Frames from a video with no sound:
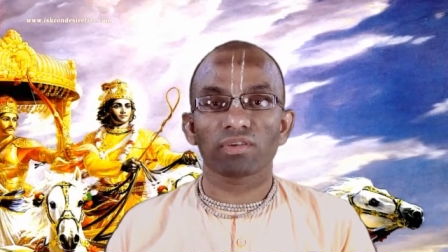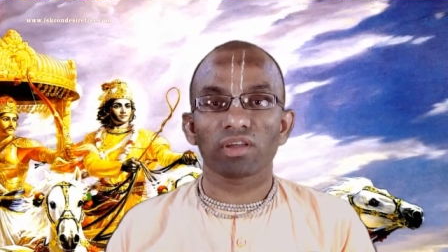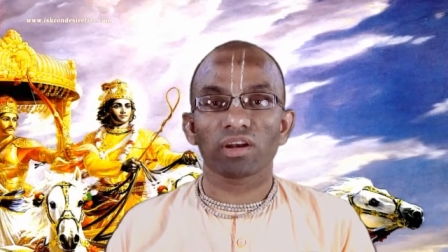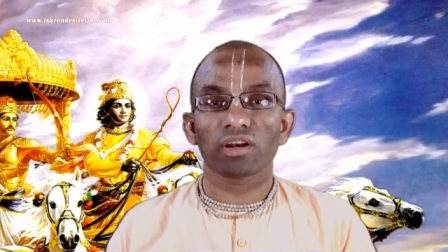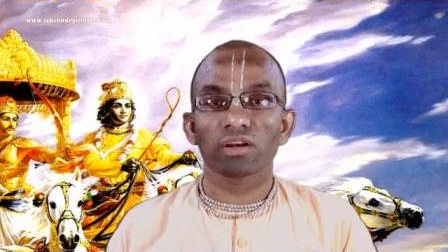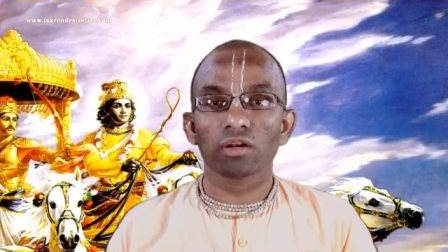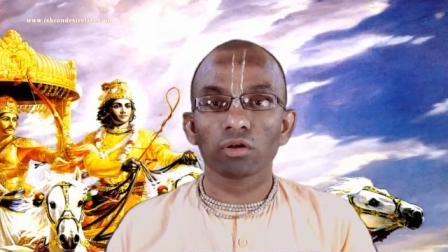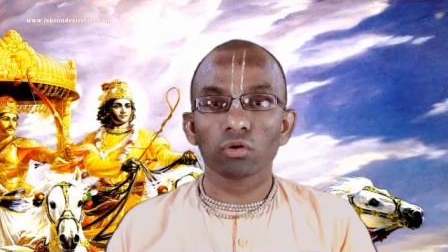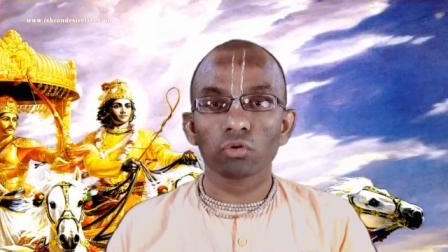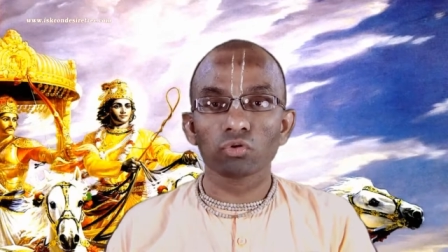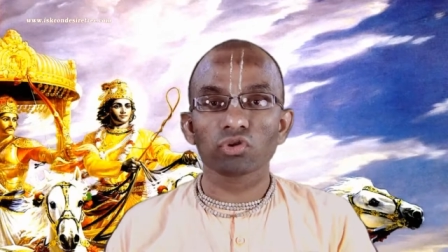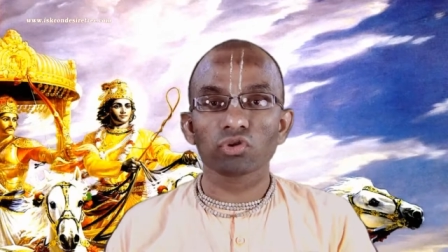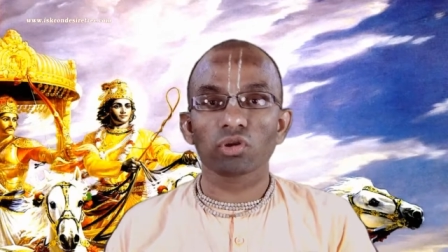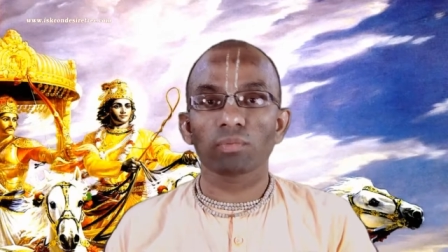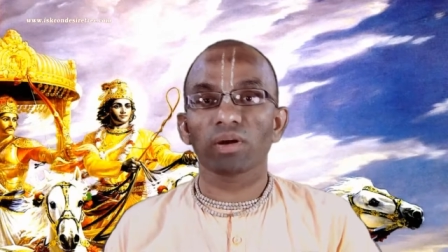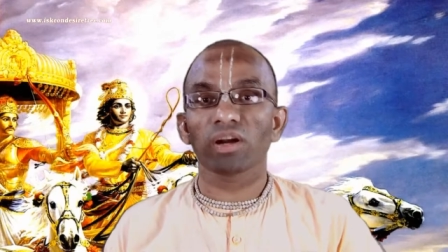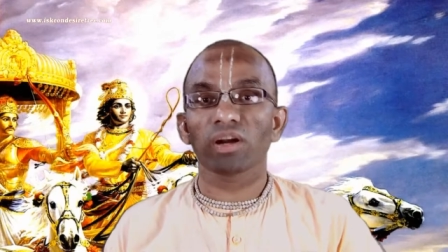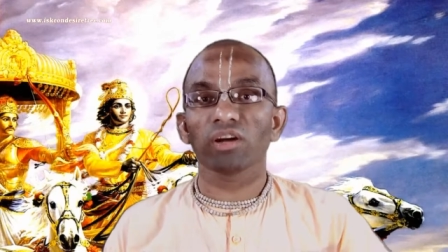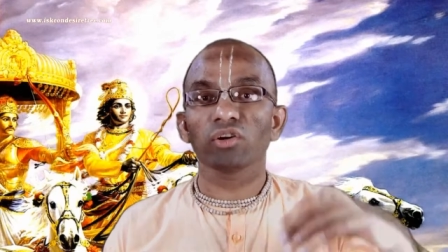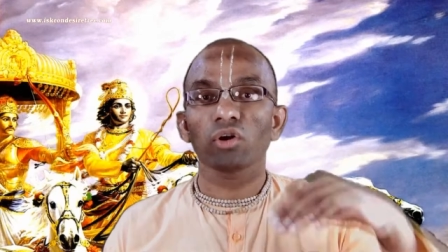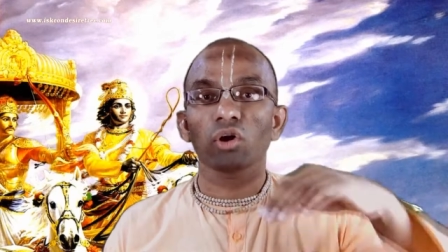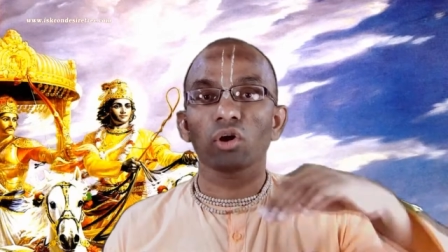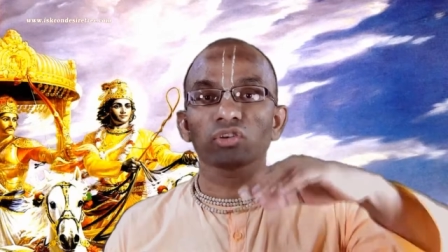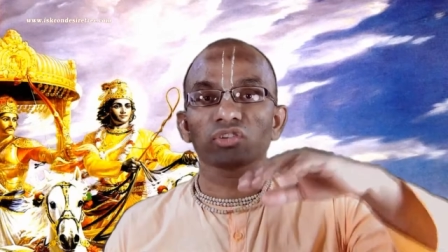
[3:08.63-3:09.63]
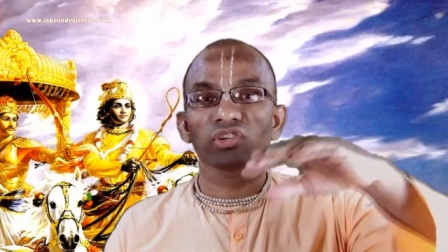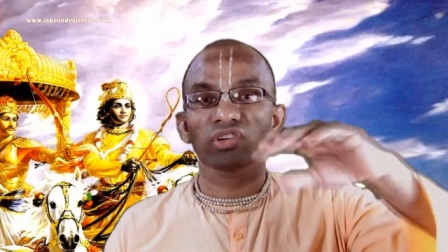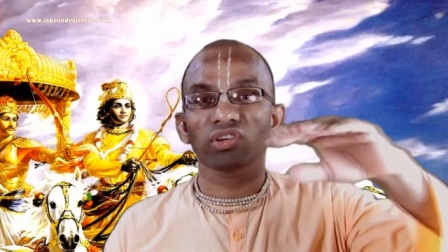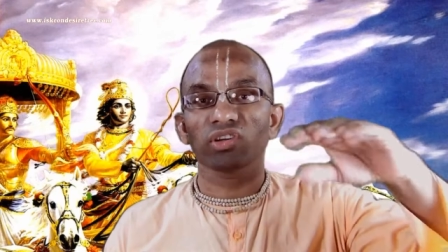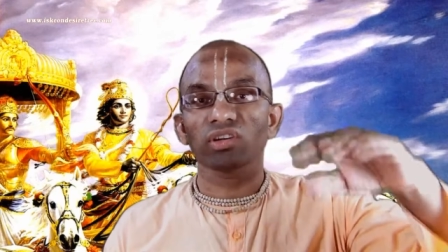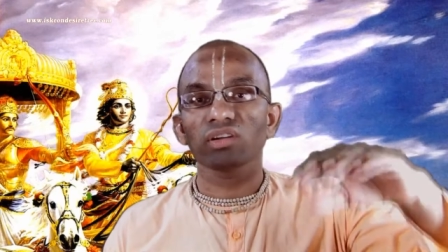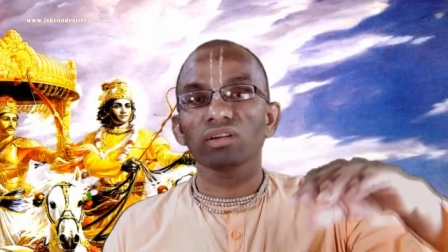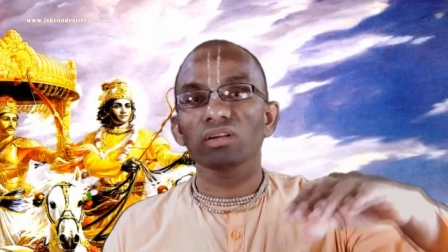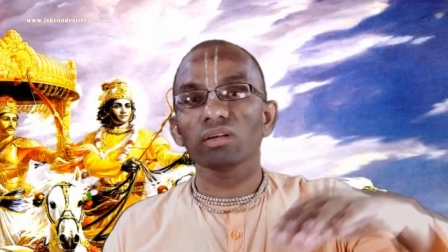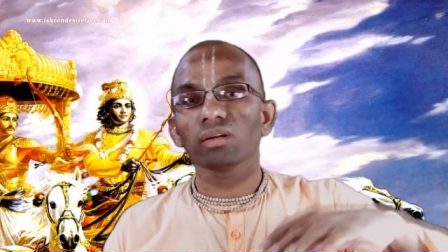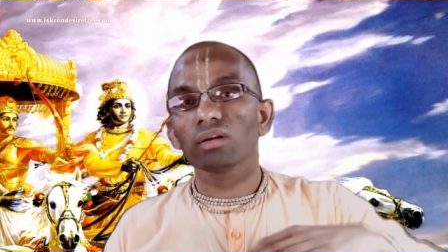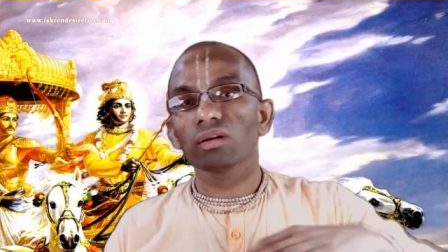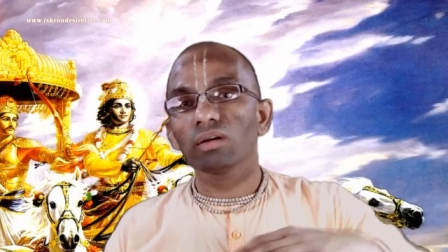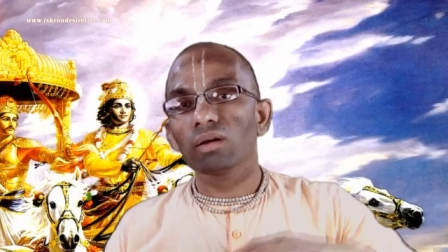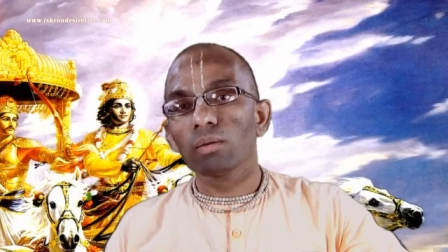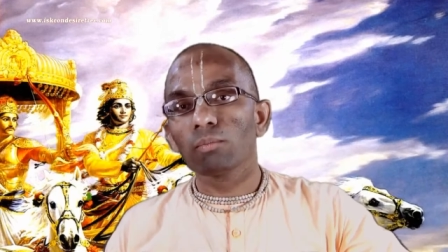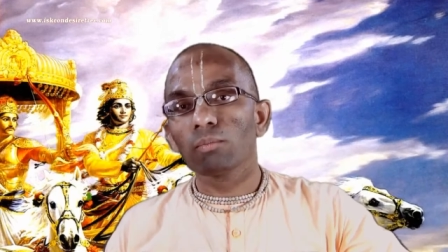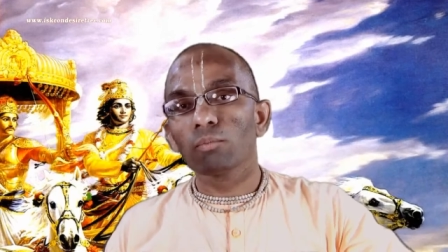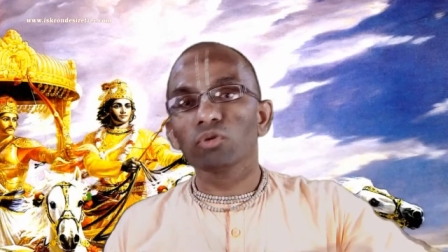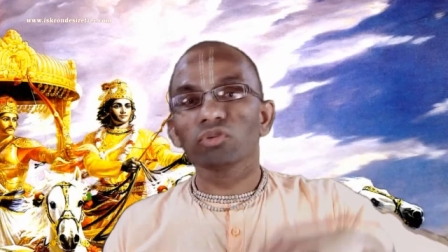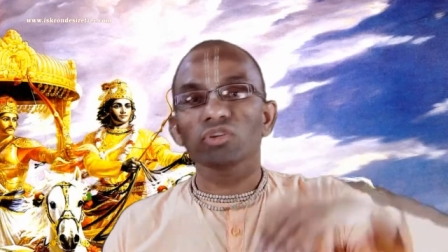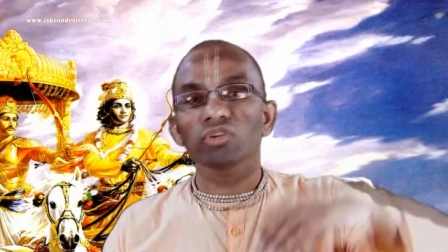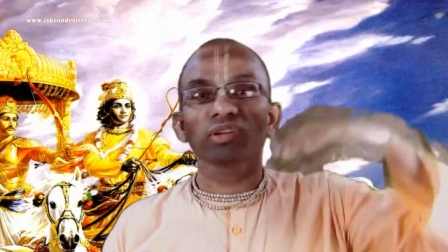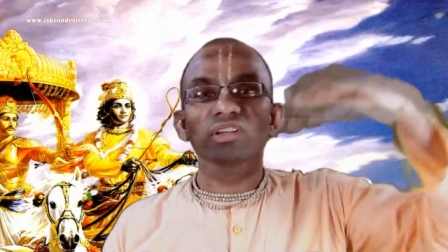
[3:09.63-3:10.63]
We are an illusion, but intoxication
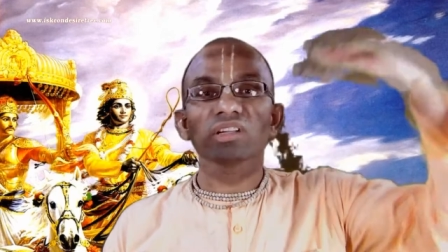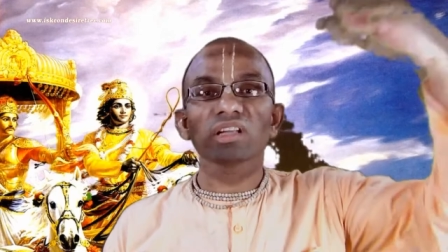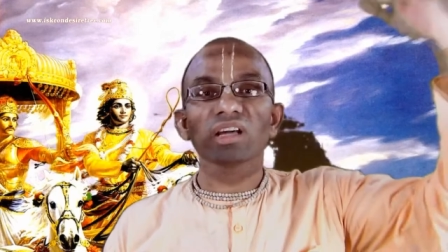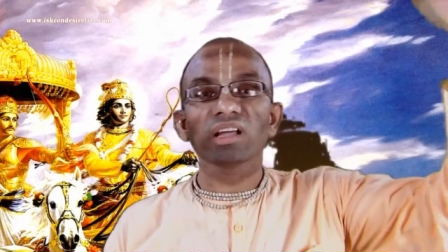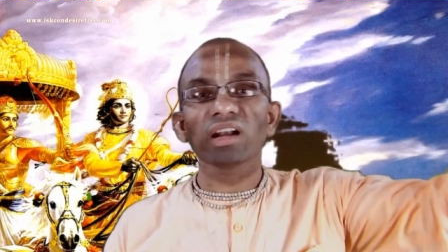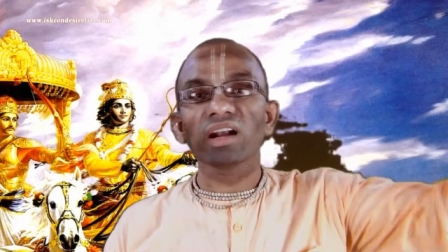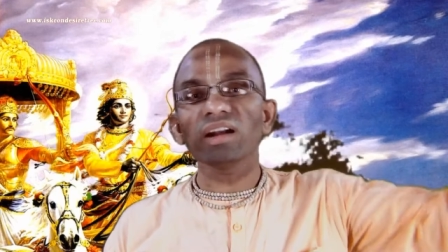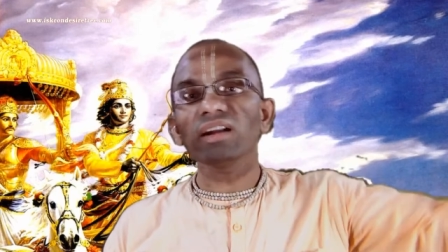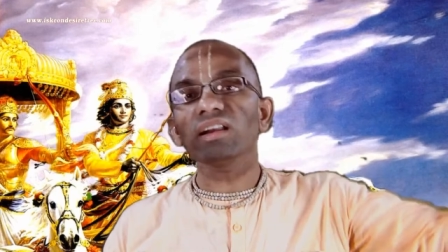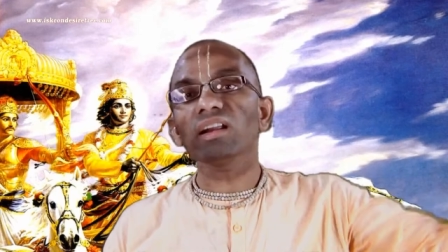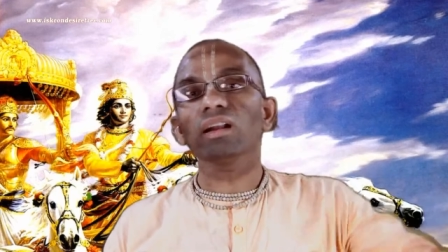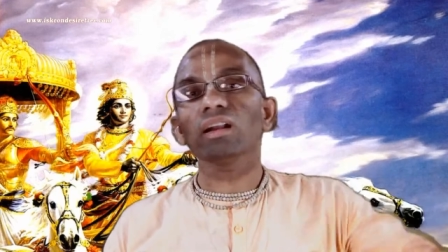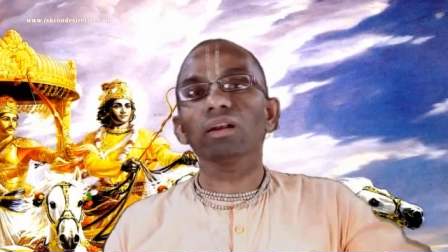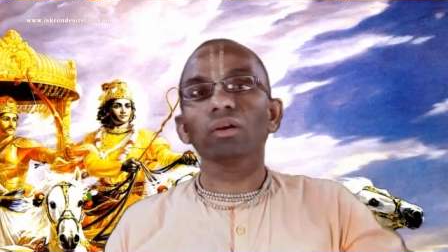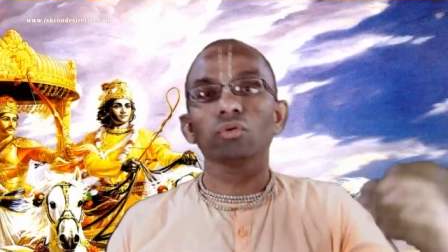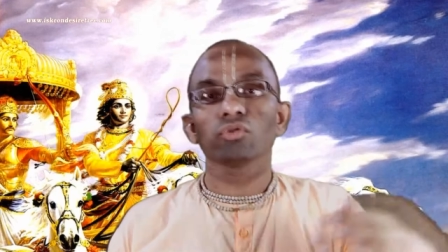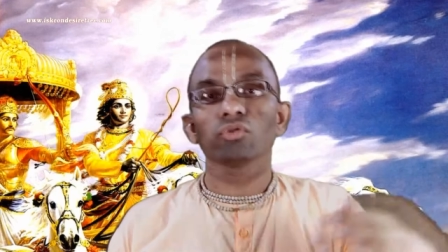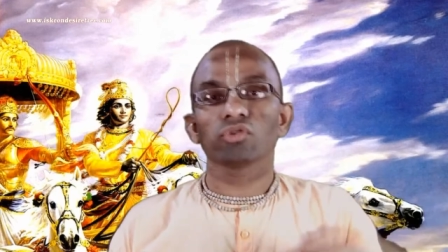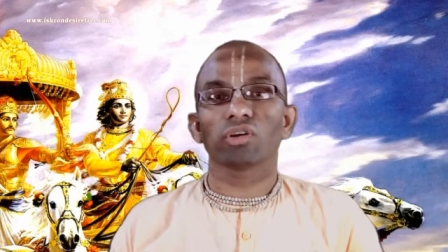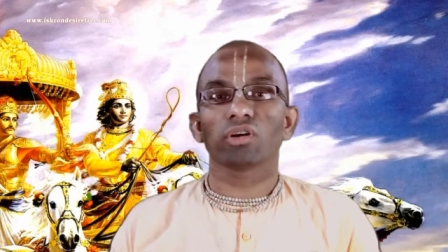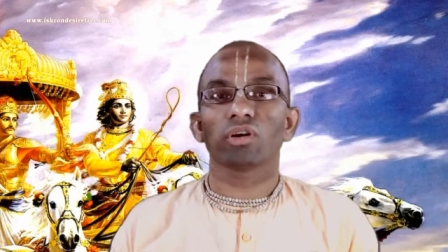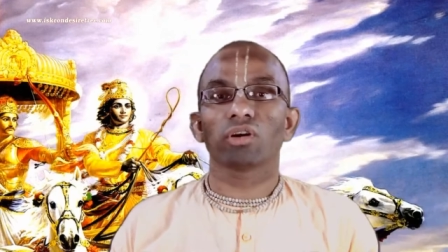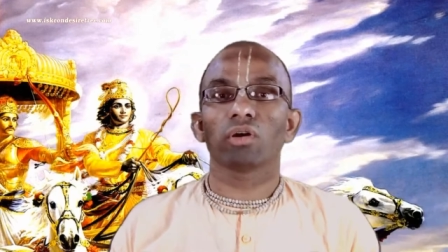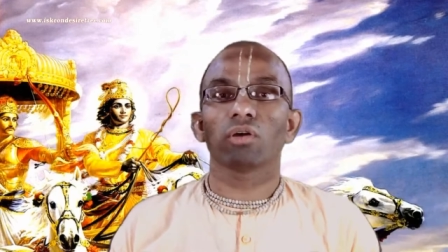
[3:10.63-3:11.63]
puts us in greater illusion,